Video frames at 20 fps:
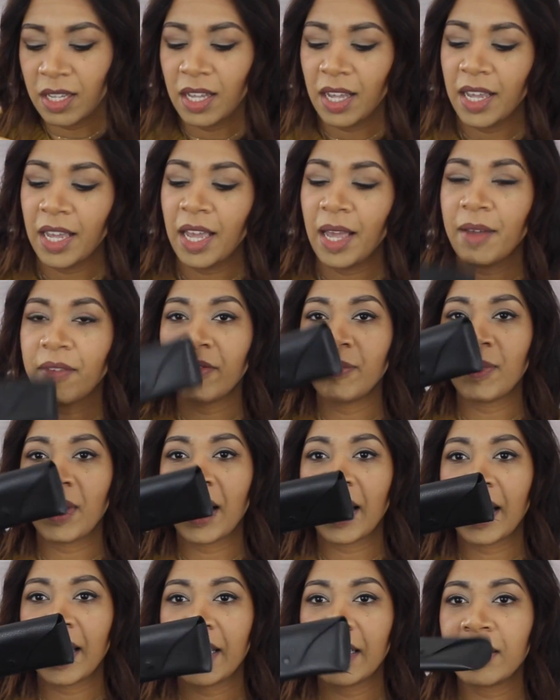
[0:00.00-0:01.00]
I have
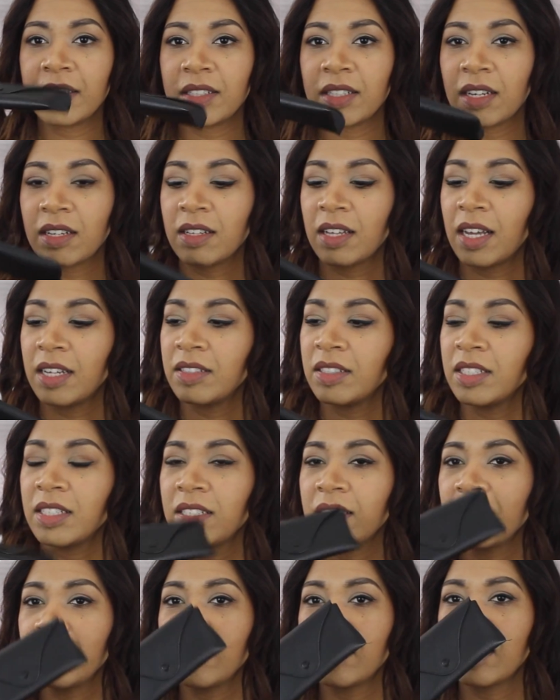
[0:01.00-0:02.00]
my
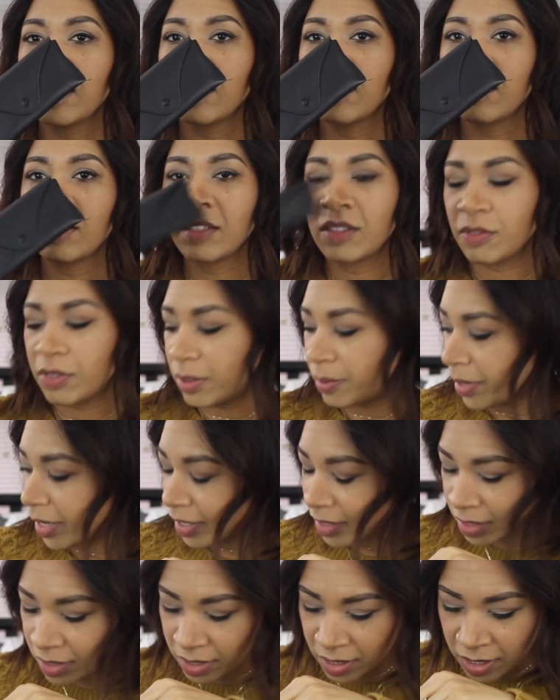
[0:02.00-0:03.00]
sunglasses,
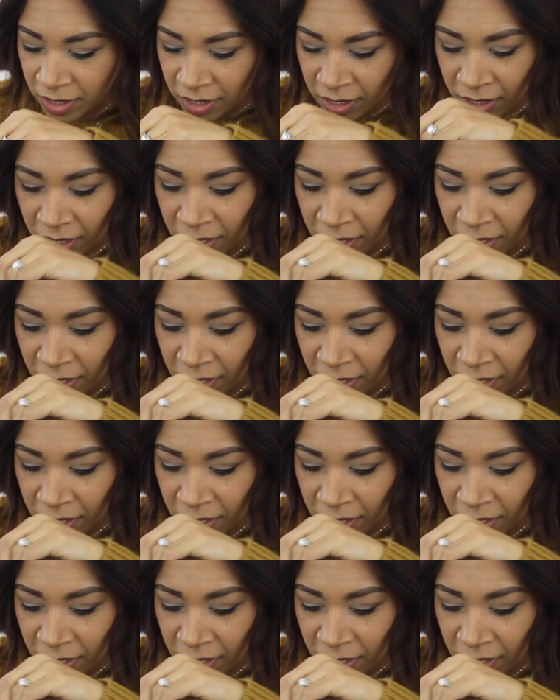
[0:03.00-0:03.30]
Ray-Bans.